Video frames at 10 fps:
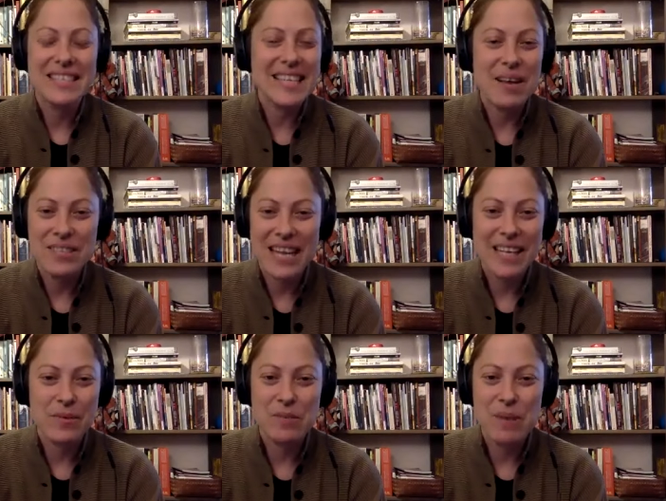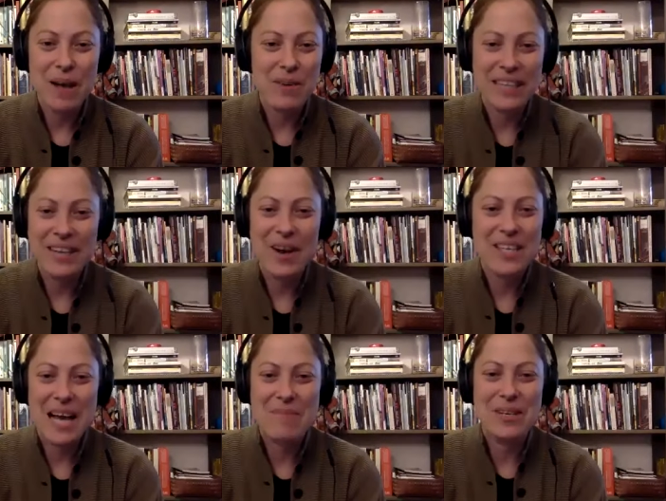this sounds like it was about a really hard
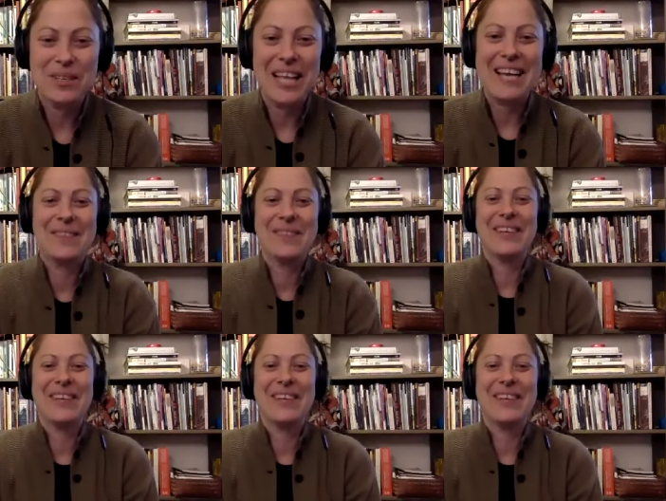time in your life